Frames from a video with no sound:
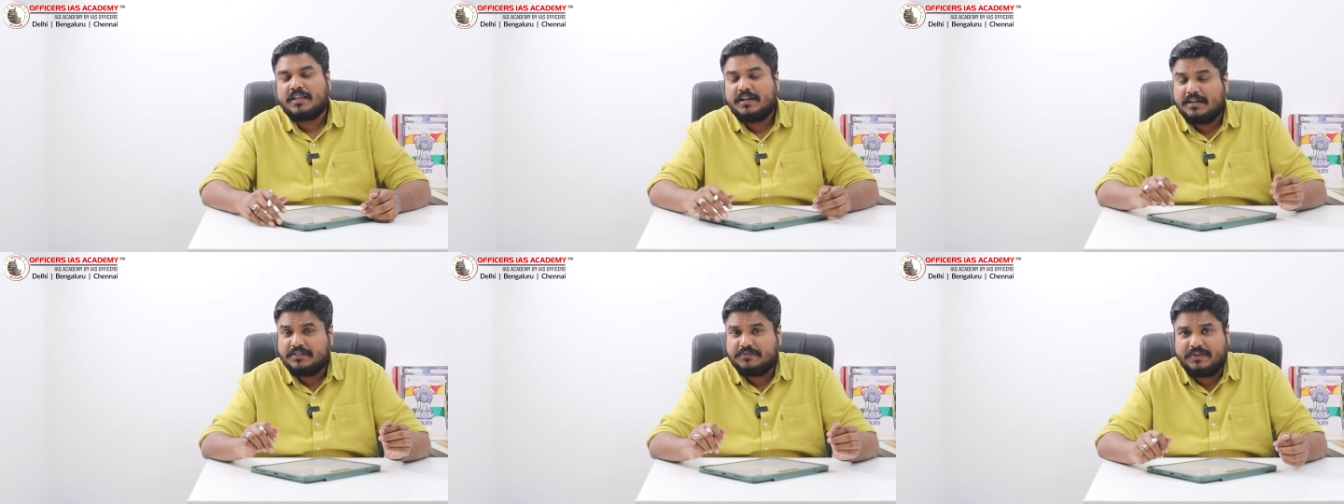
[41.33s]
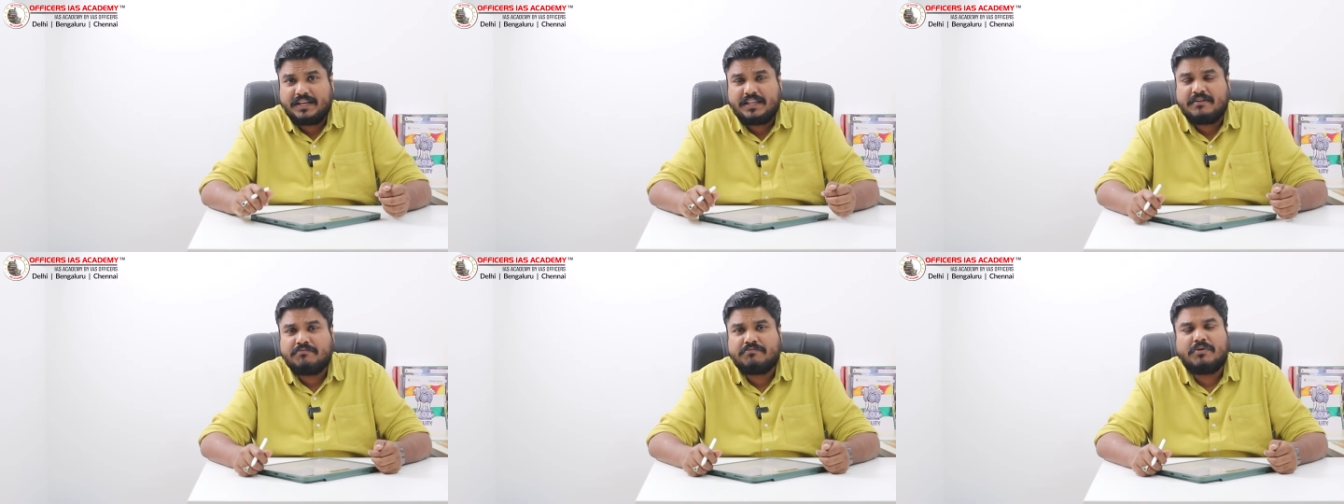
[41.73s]
This is
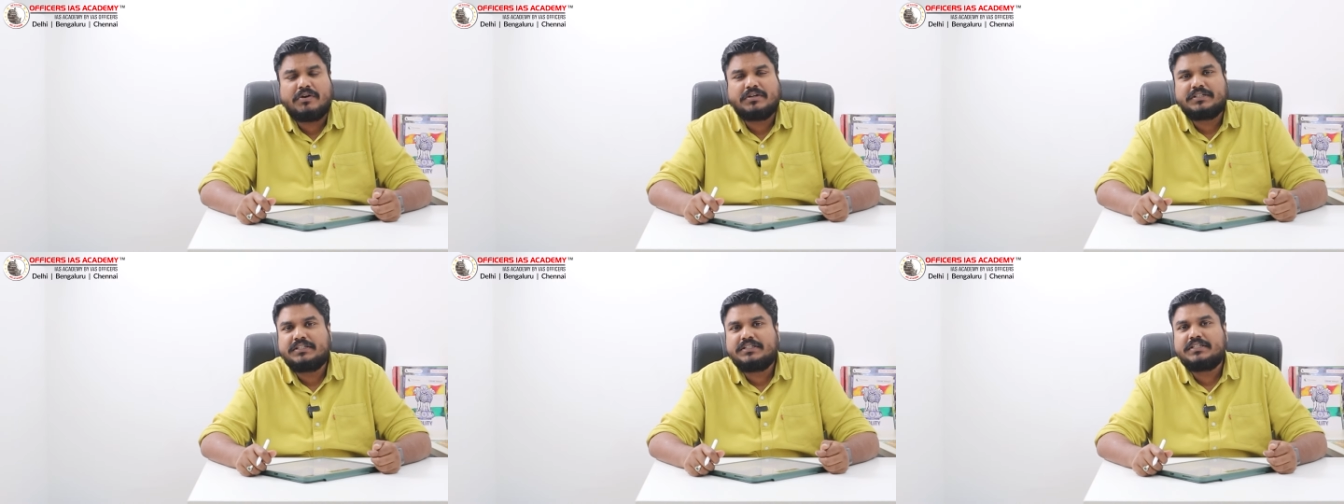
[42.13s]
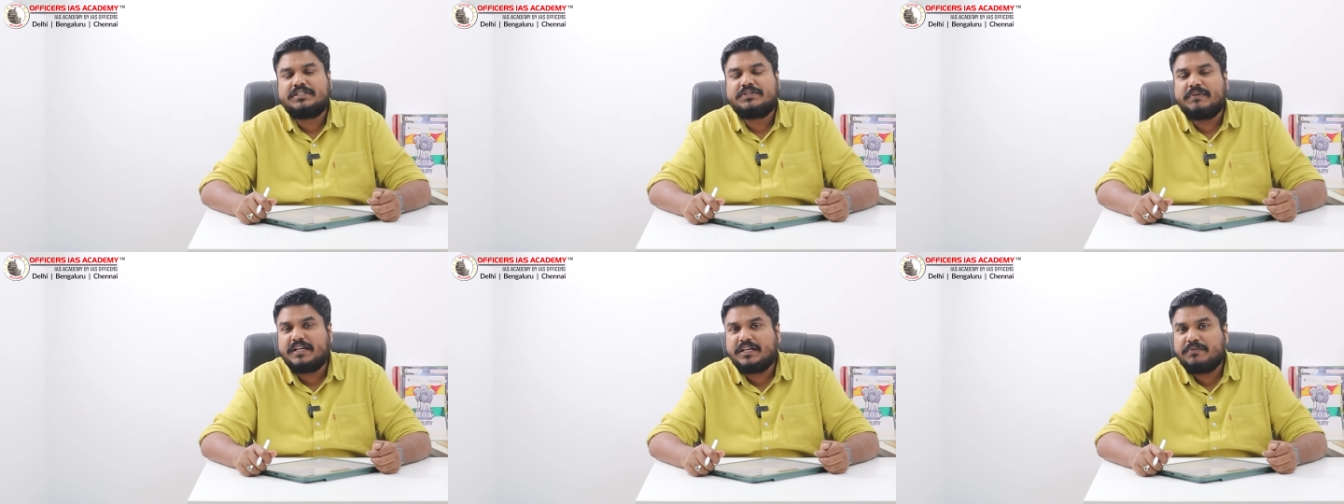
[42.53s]
very important in
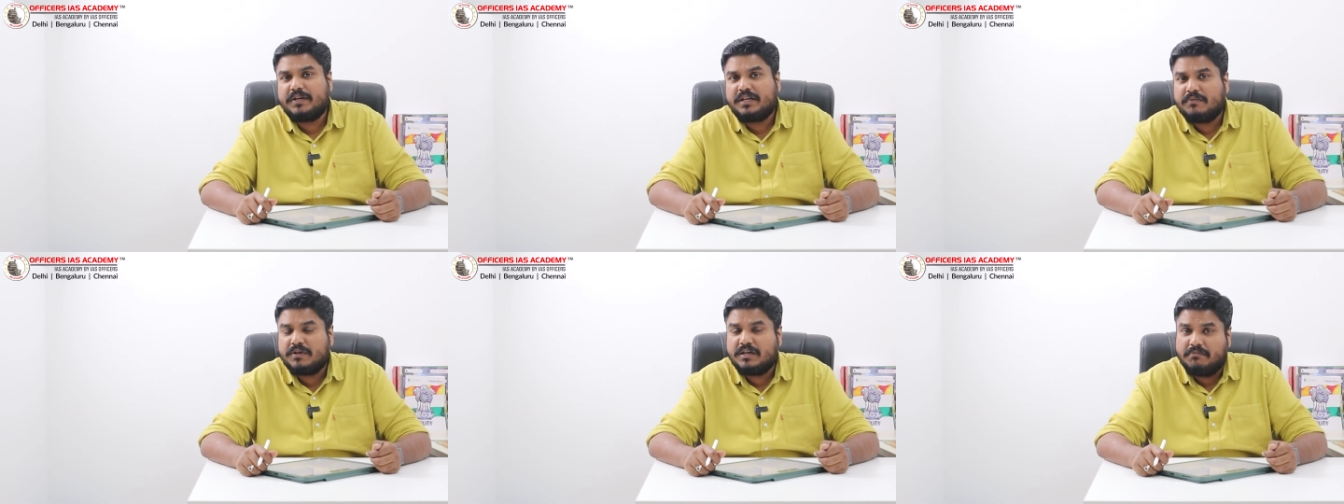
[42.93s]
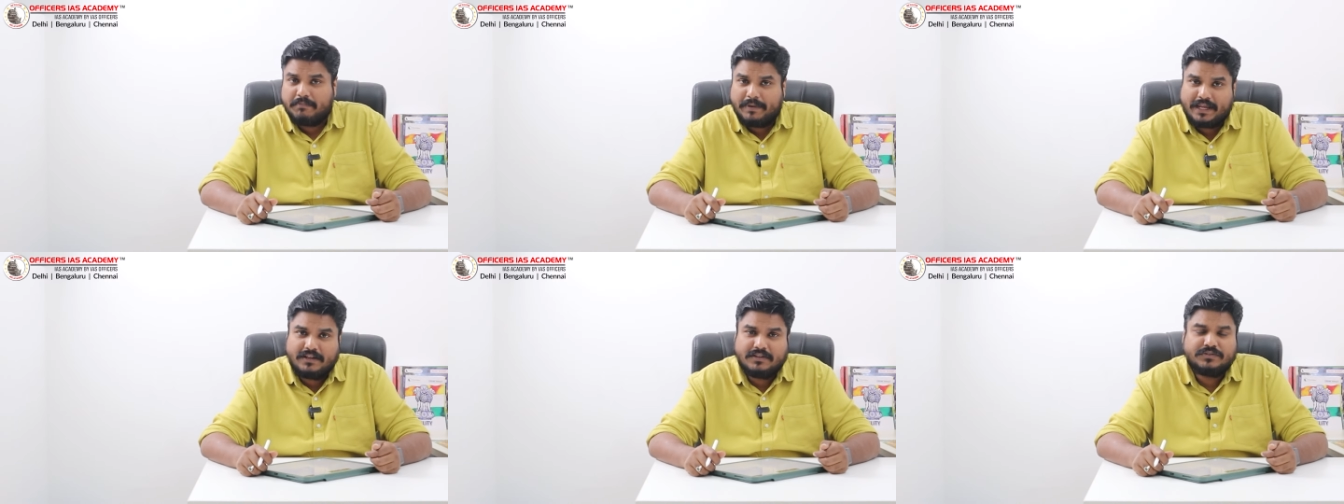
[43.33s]
2021
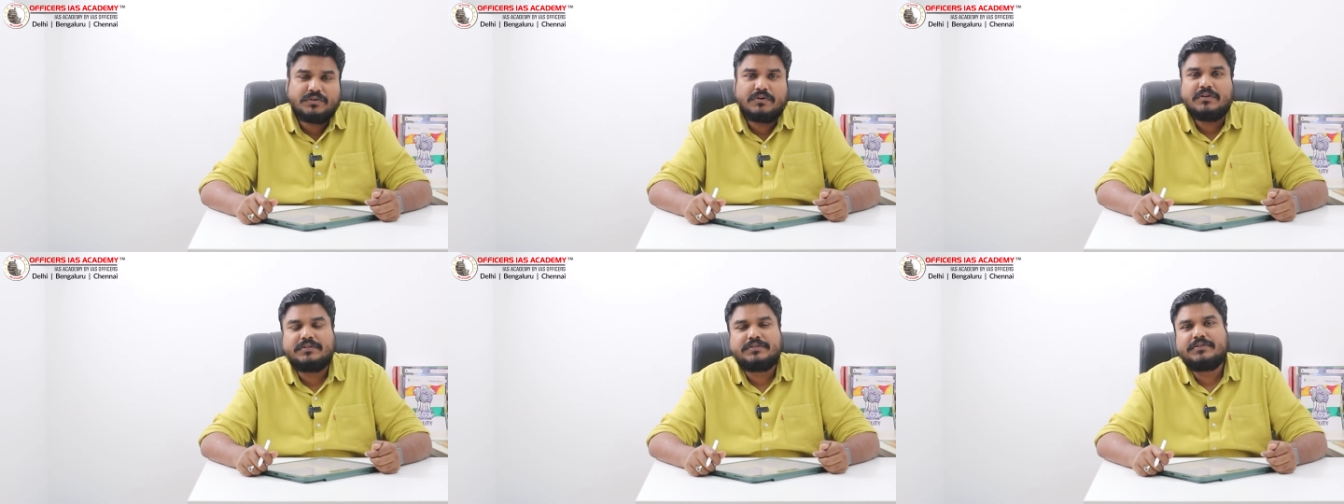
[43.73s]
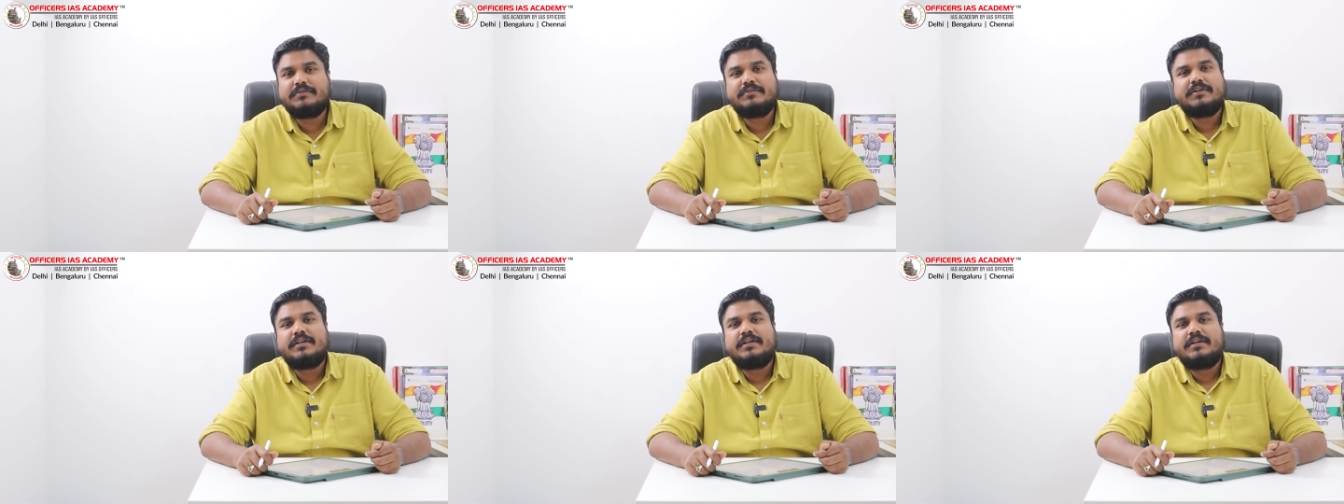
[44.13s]
mains
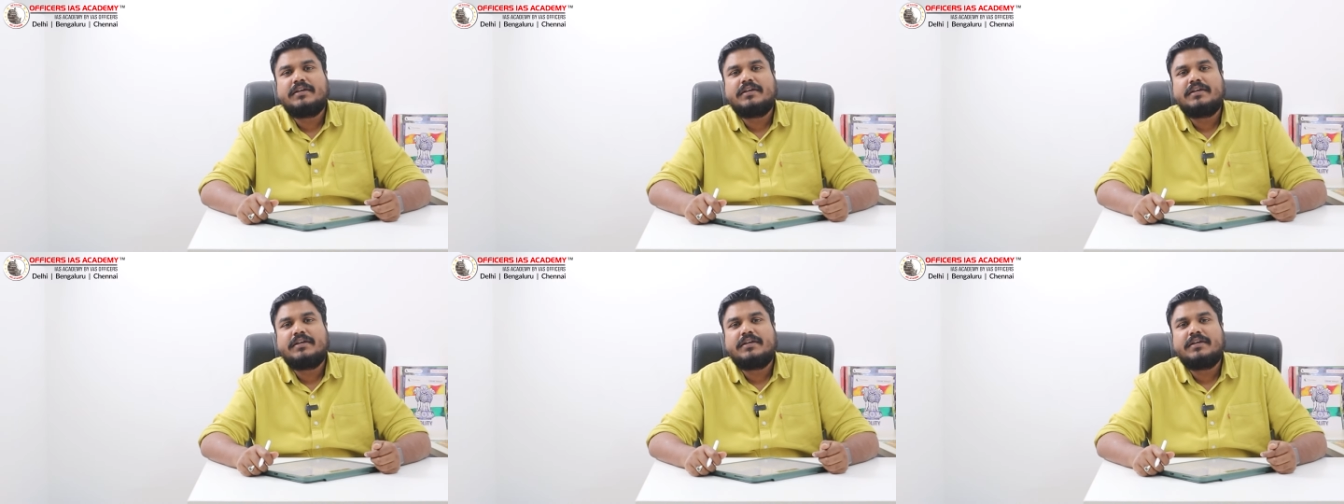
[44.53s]
also.